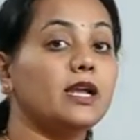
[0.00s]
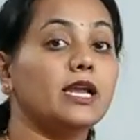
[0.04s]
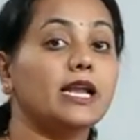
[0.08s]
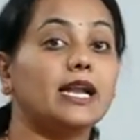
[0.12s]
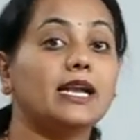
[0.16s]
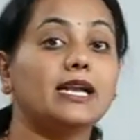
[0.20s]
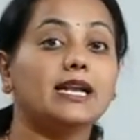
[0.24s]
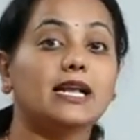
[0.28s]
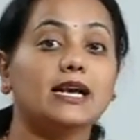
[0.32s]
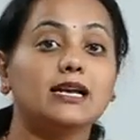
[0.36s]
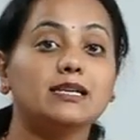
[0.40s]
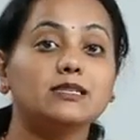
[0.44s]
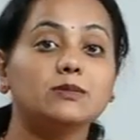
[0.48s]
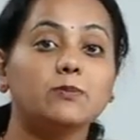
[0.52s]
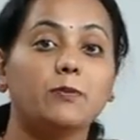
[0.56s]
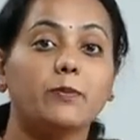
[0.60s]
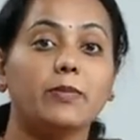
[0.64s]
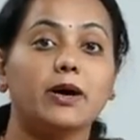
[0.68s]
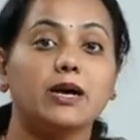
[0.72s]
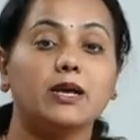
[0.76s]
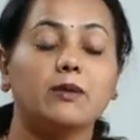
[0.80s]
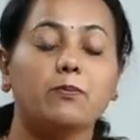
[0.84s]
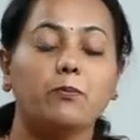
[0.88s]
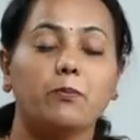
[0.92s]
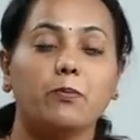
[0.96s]
It has
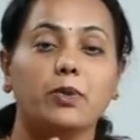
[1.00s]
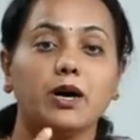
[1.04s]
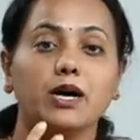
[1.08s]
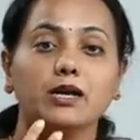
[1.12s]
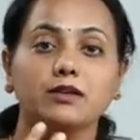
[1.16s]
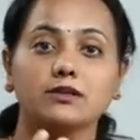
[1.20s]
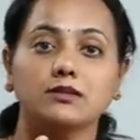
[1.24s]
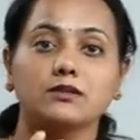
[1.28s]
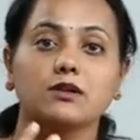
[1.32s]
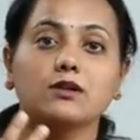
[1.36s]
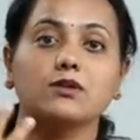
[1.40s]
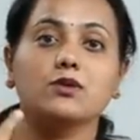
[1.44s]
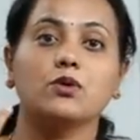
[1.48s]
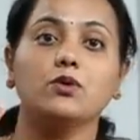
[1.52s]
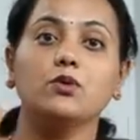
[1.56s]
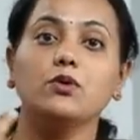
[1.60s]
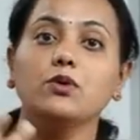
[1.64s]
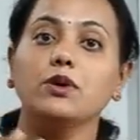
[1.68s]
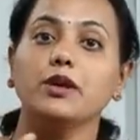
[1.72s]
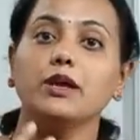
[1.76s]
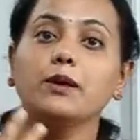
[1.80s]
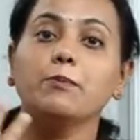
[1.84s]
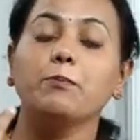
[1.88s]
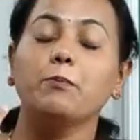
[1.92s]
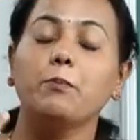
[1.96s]
bypassed
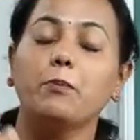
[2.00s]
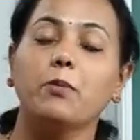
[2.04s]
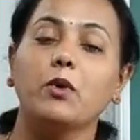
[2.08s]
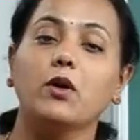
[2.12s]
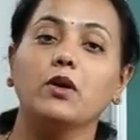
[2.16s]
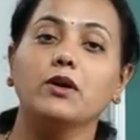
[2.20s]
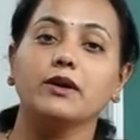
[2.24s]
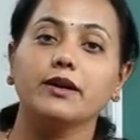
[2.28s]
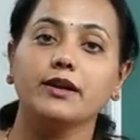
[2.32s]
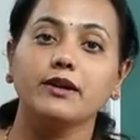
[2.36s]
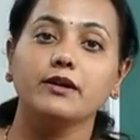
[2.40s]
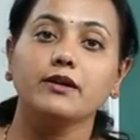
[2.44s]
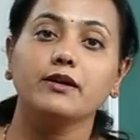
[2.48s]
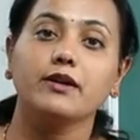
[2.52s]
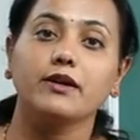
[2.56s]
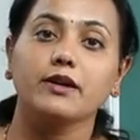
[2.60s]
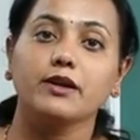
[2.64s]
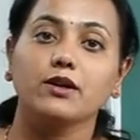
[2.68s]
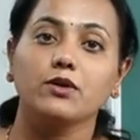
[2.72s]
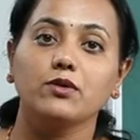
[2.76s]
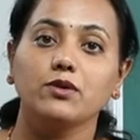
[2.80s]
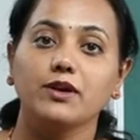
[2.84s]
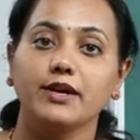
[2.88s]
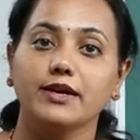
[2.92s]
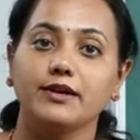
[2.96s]
two important
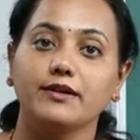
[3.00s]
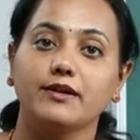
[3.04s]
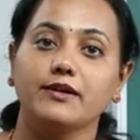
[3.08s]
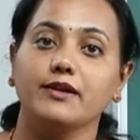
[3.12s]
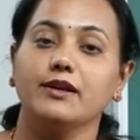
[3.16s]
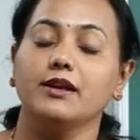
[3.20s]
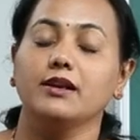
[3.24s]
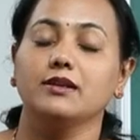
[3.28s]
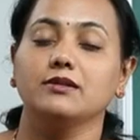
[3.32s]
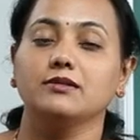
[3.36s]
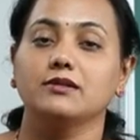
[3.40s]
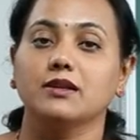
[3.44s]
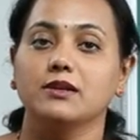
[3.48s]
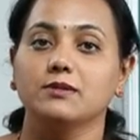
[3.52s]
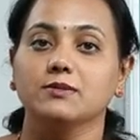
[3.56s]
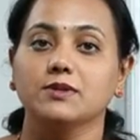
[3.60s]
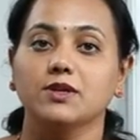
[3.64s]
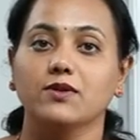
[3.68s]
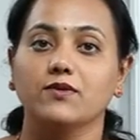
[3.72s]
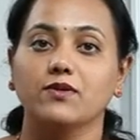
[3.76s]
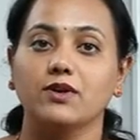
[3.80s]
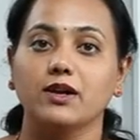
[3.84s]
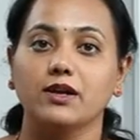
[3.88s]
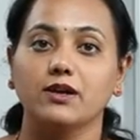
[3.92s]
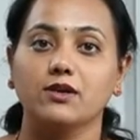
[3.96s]
regulatory
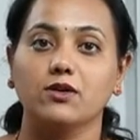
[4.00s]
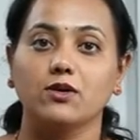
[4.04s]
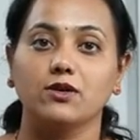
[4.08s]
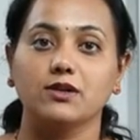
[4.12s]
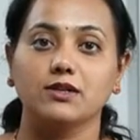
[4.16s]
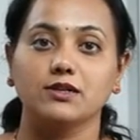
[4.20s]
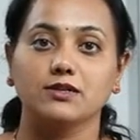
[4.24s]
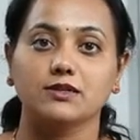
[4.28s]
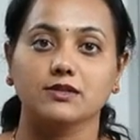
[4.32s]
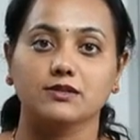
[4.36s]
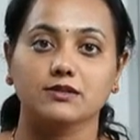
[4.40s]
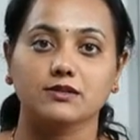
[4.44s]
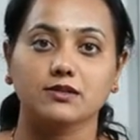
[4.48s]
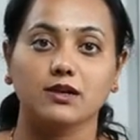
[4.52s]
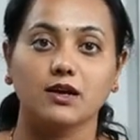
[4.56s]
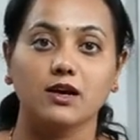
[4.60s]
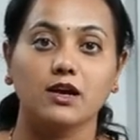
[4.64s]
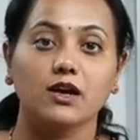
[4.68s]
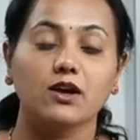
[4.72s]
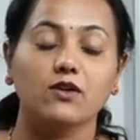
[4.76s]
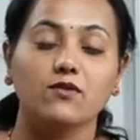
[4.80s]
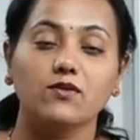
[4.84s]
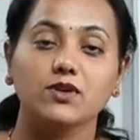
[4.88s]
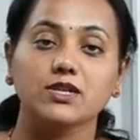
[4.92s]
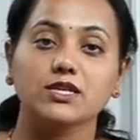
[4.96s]
enzymes of glycolysis.
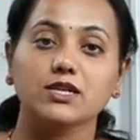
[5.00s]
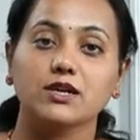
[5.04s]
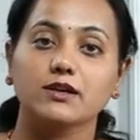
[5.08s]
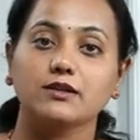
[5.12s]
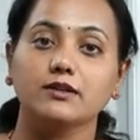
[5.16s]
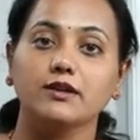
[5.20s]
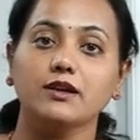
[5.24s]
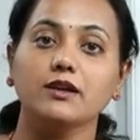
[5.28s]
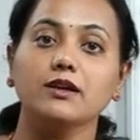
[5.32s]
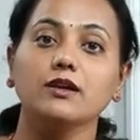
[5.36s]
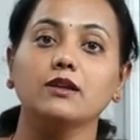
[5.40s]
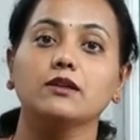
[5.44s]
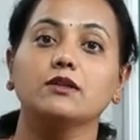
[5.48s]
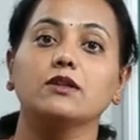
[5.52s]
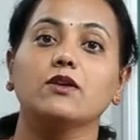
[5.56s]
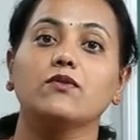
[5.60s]
Which are they?